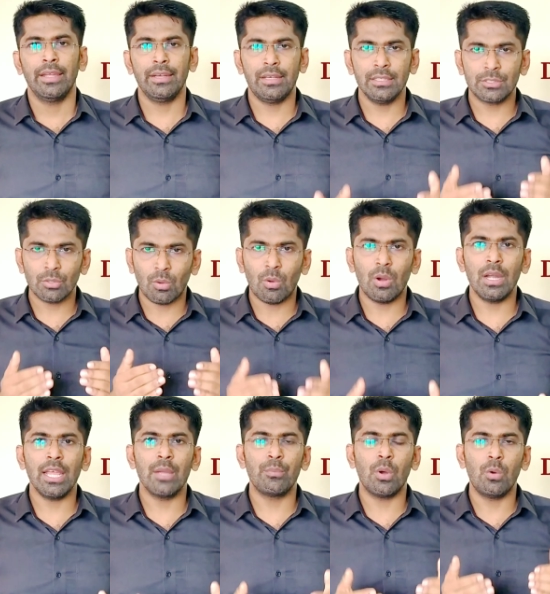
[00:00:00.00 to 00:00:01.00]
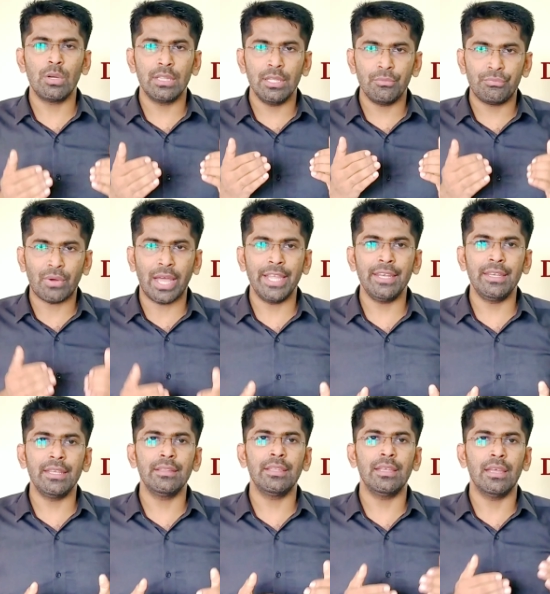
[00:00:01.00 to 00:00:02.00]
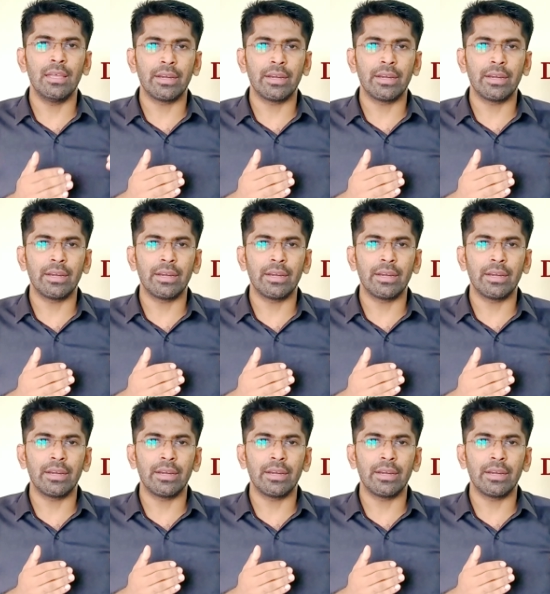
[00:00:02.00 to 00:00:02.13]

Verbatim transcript: It's all about finding the